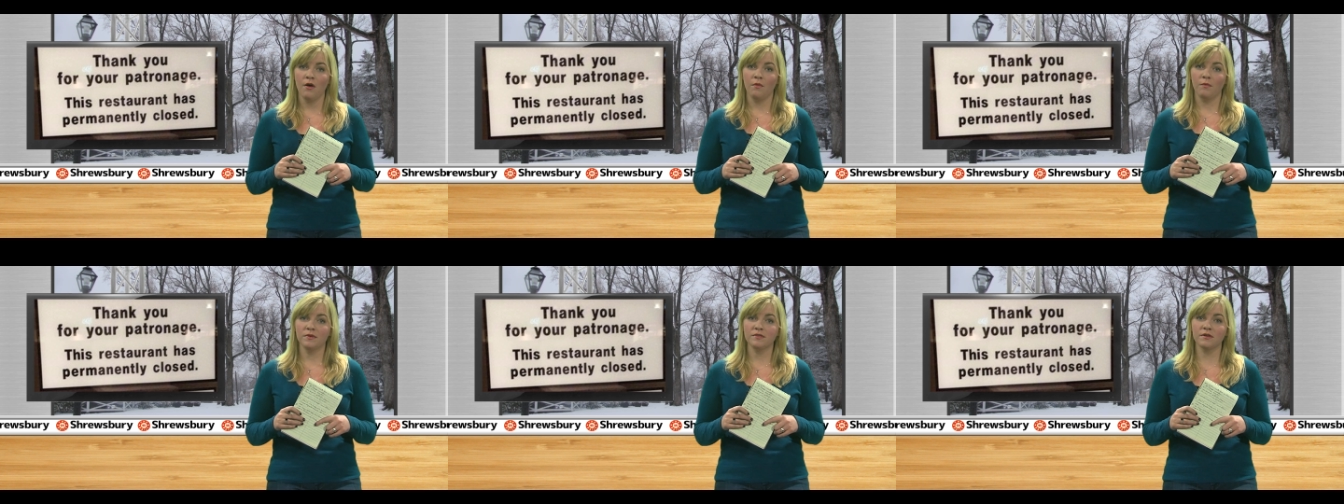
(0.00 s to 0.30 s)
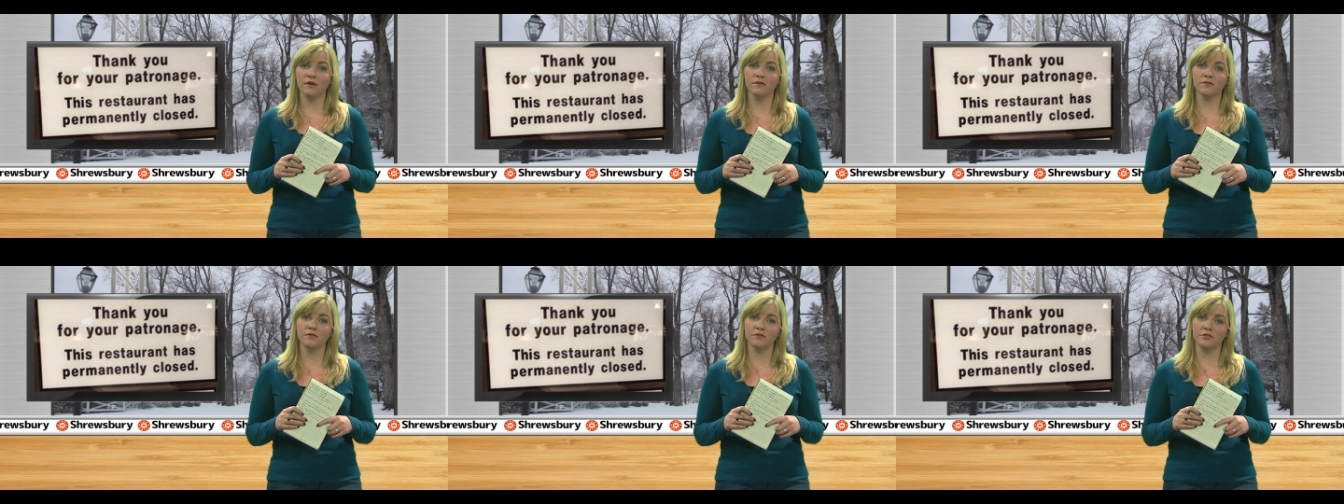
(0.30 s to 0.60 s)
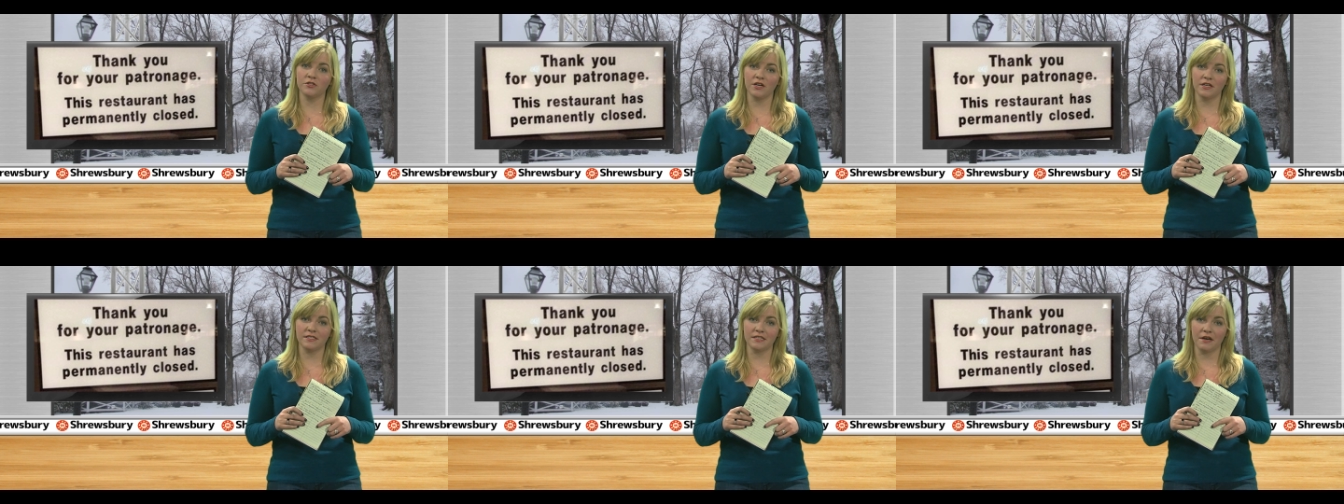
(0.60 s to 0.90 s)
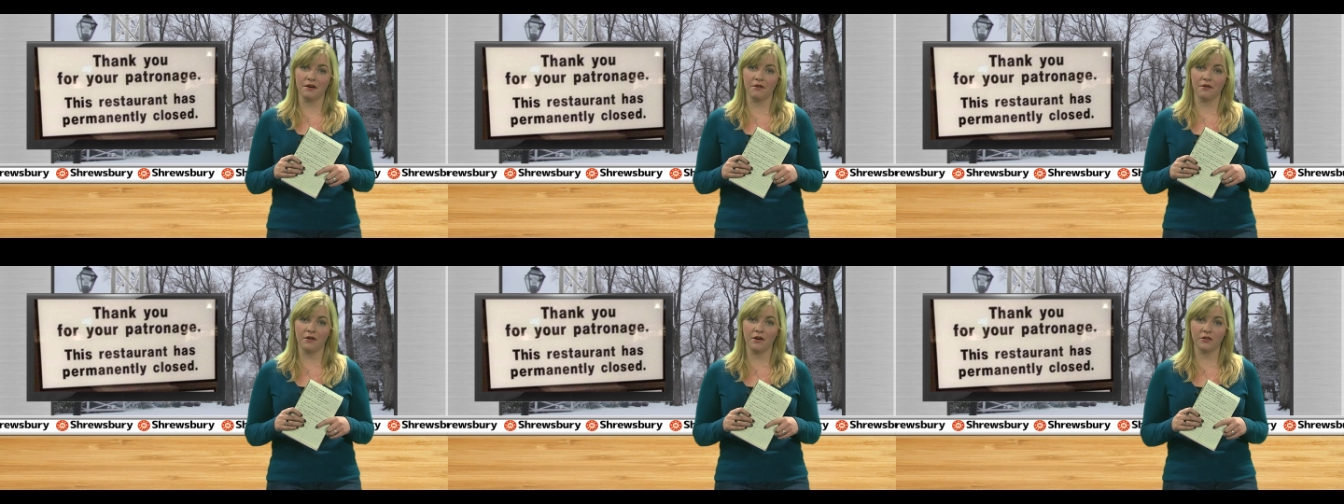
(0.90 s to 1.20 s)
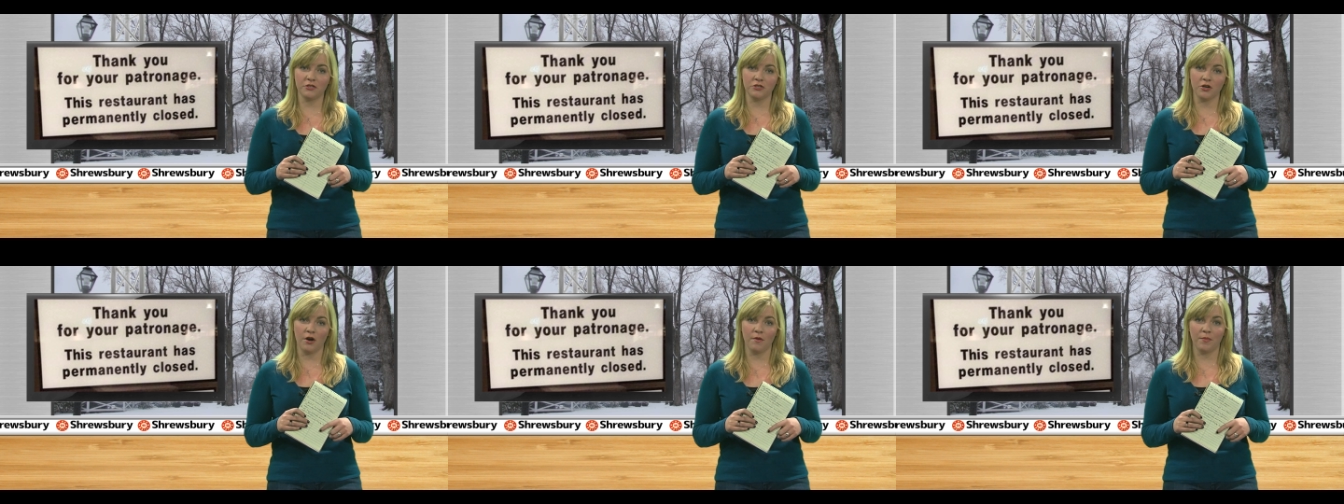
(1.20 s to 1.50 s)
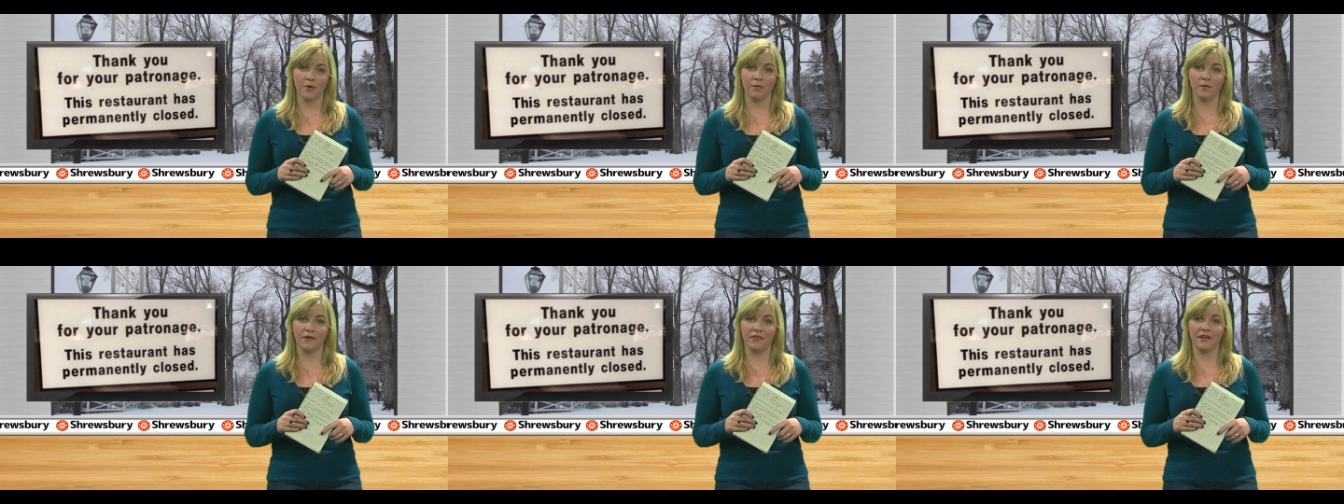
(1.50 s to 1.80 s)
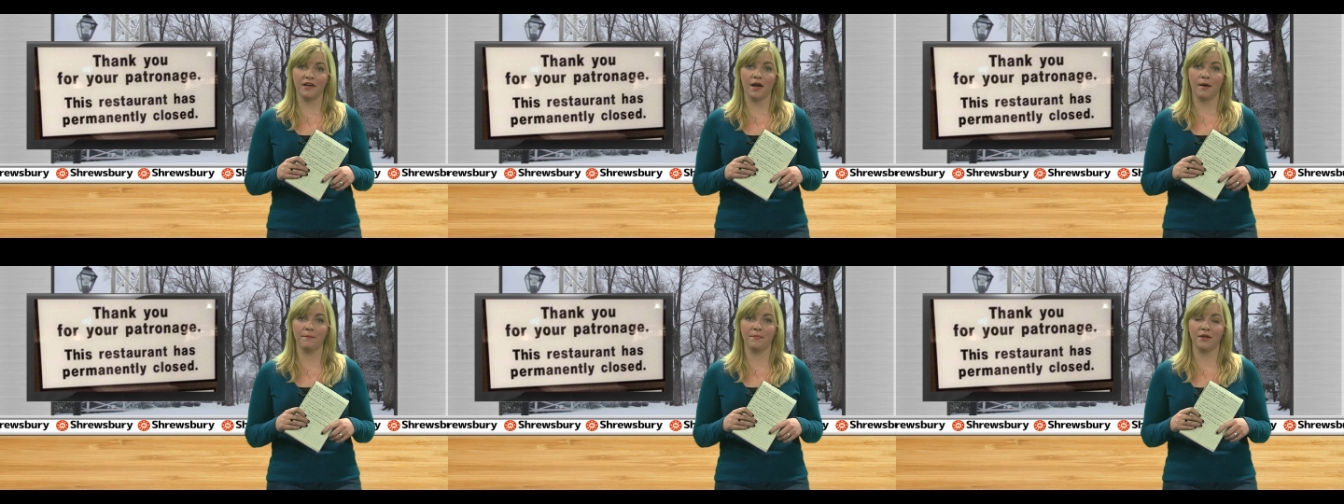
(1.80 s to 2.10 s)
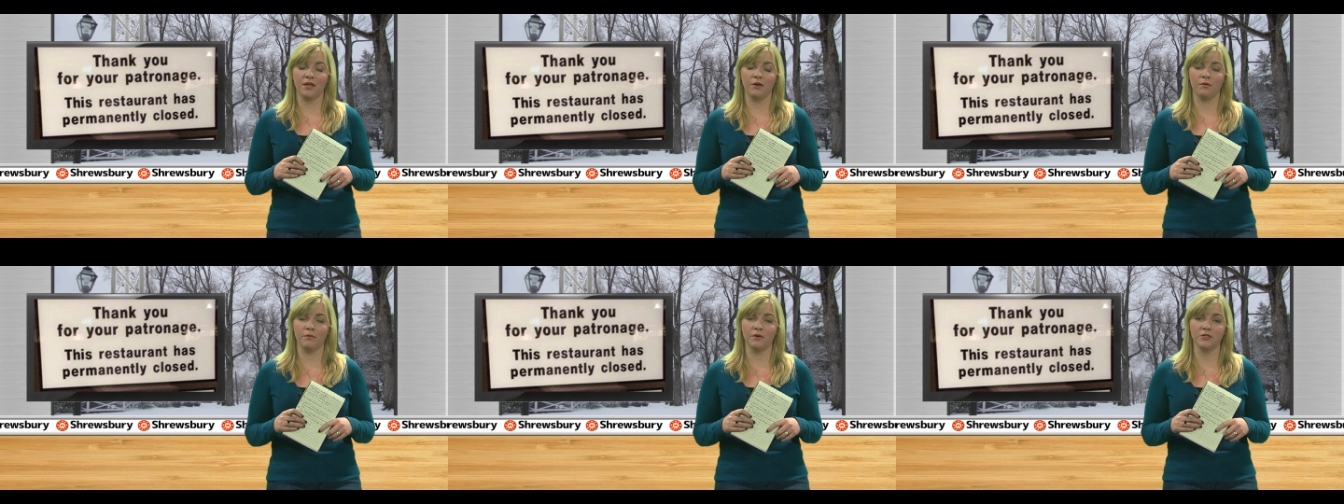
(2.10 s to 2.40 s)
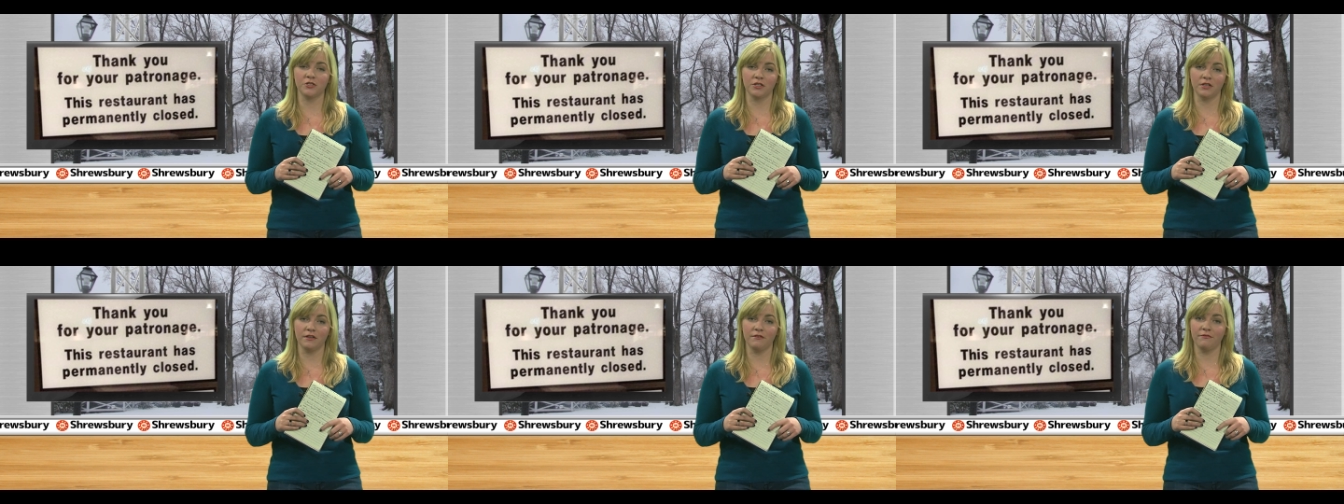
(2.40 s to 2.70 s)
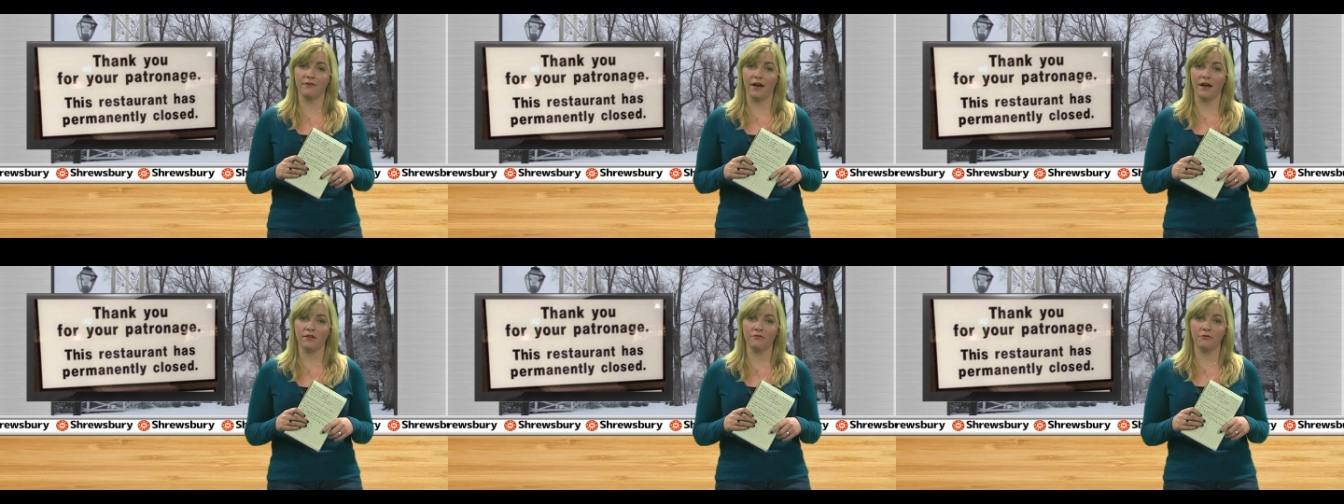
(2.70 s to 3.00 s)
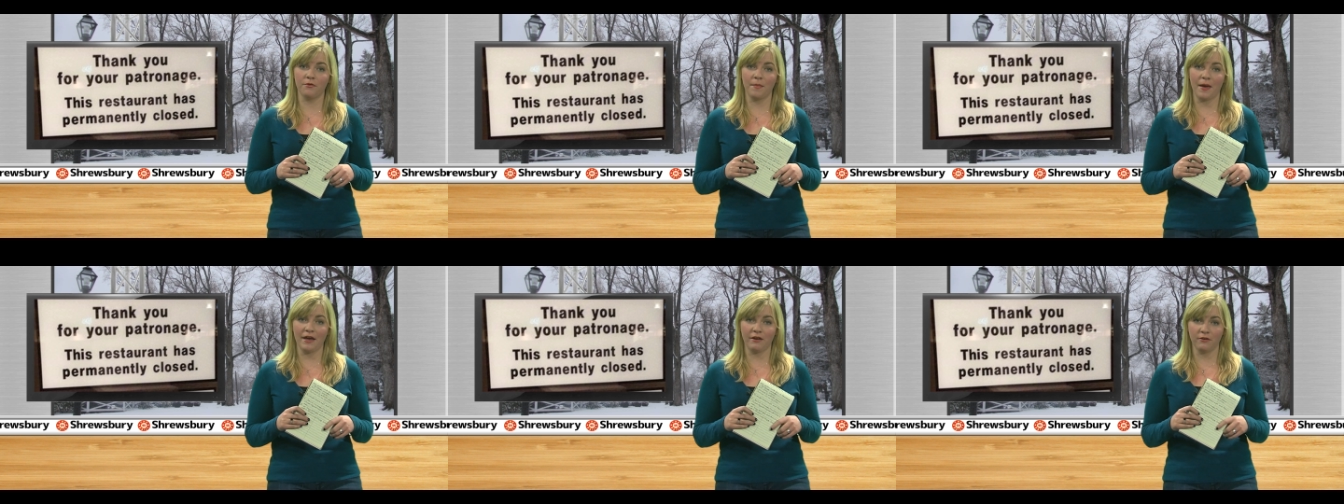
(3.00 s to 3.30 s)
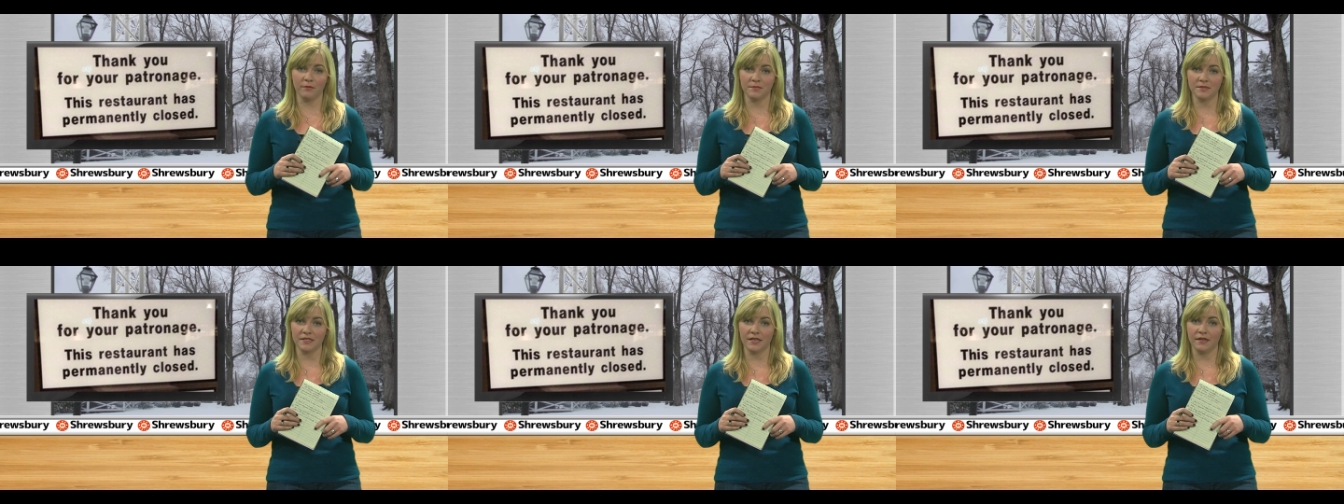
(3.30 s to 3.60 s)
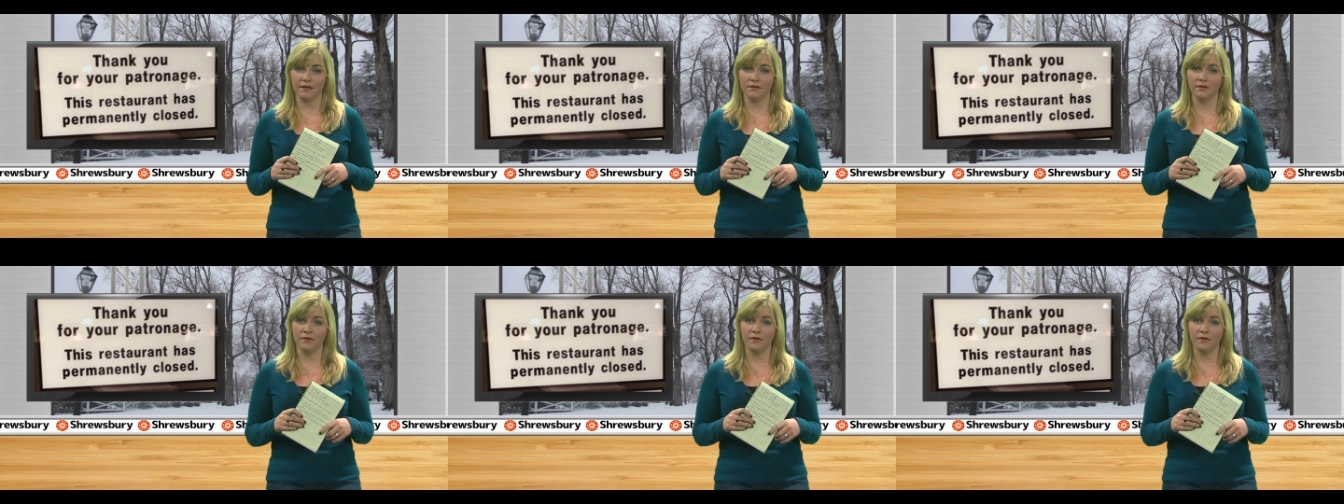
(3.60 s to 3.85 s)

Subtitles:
was also shut down in October when the company originally filed for bankruptcy.